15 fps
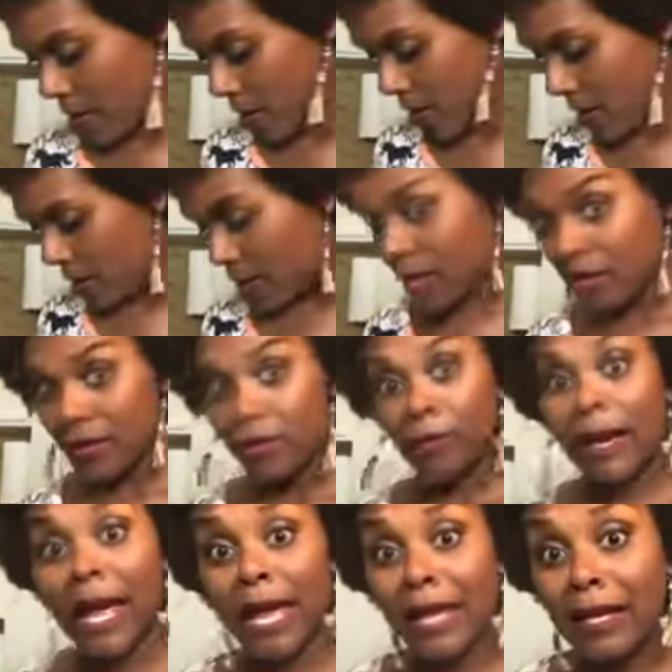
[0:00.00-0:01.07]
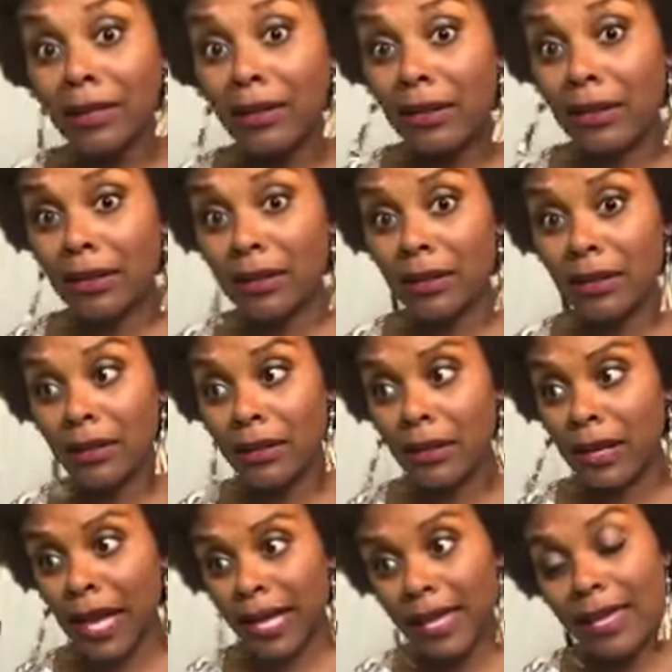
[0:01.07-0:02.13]
Blackie looked like he,
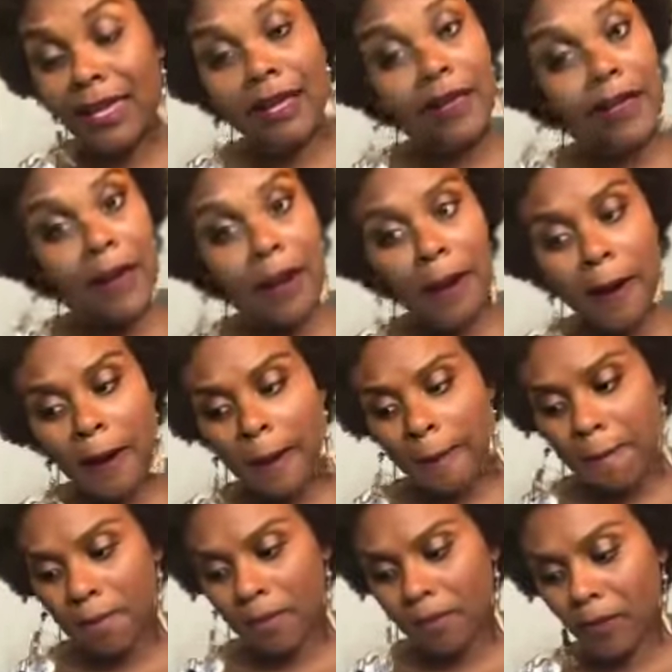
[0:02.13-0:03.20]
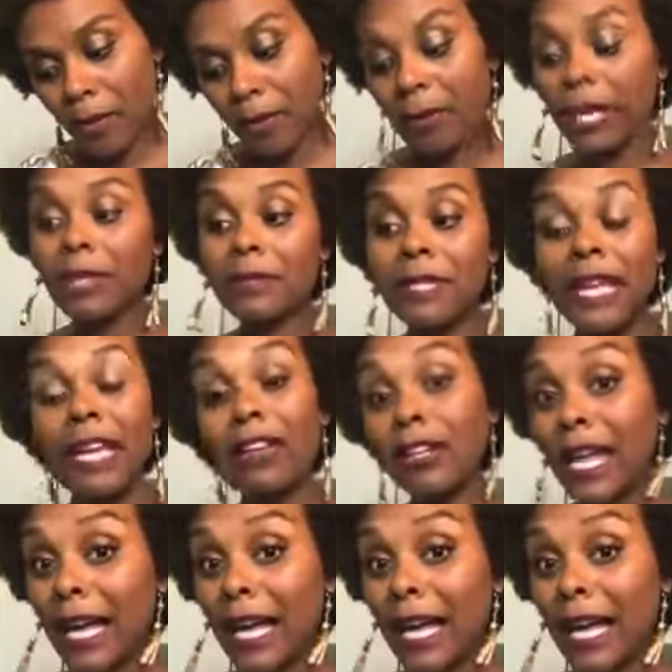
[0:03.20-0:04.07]
my husband said he looked like he got a